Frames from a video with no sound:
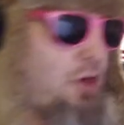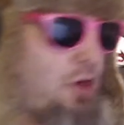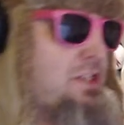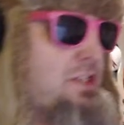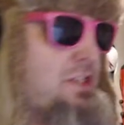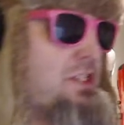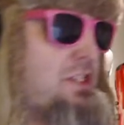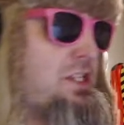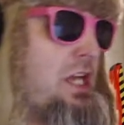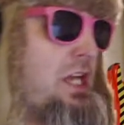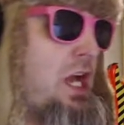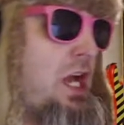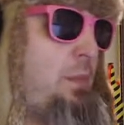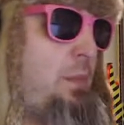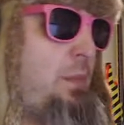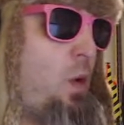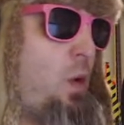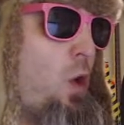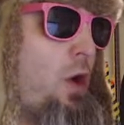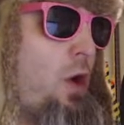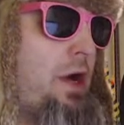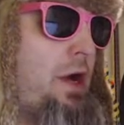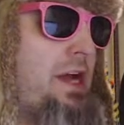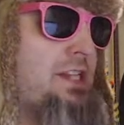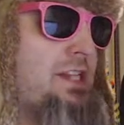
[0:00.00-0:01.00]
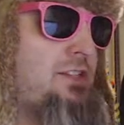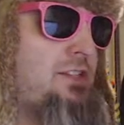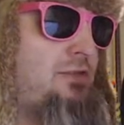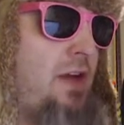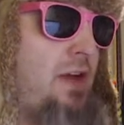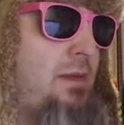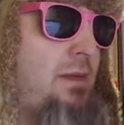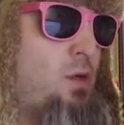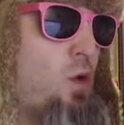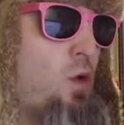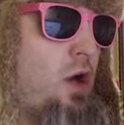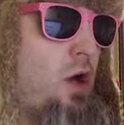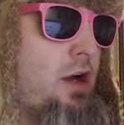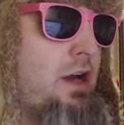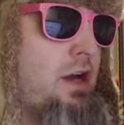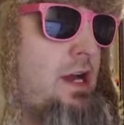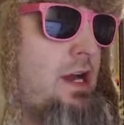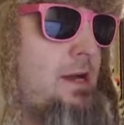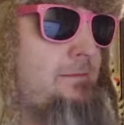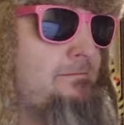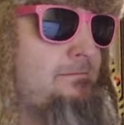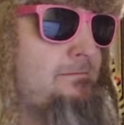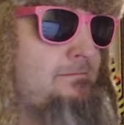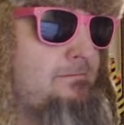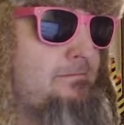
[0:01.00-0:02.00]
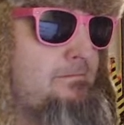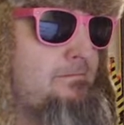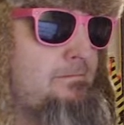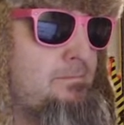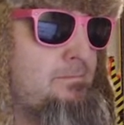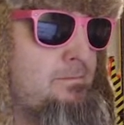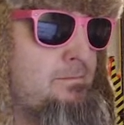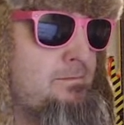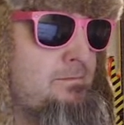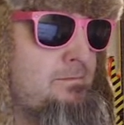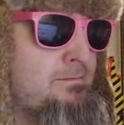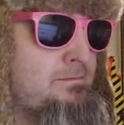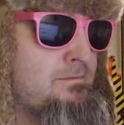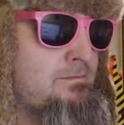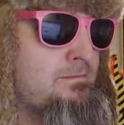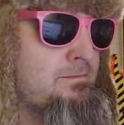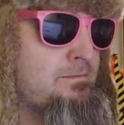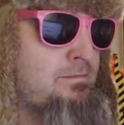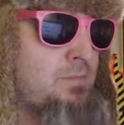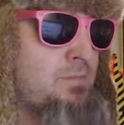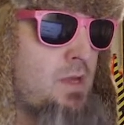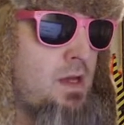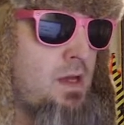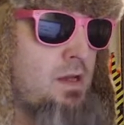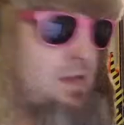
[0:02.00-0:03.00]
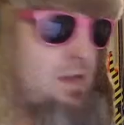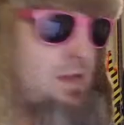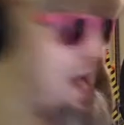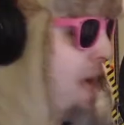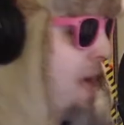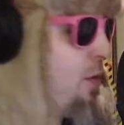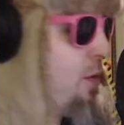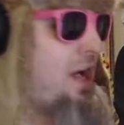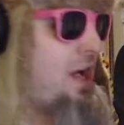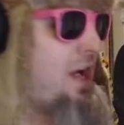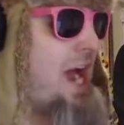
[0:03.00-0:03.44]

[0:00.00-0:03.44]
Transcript: in Singapore, it's February. Not where